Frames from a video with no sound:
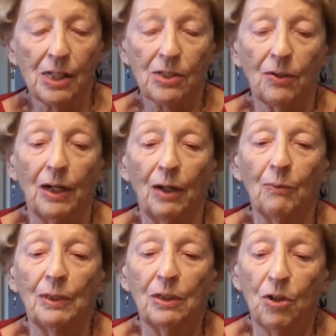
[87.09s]
So I
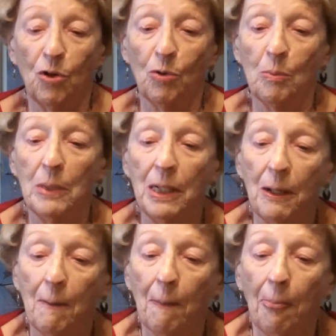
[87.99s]
went home,
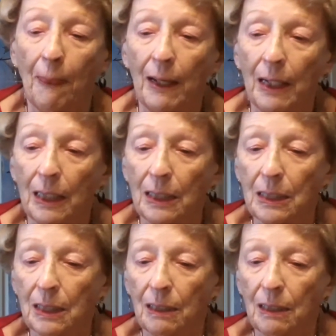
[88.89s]
and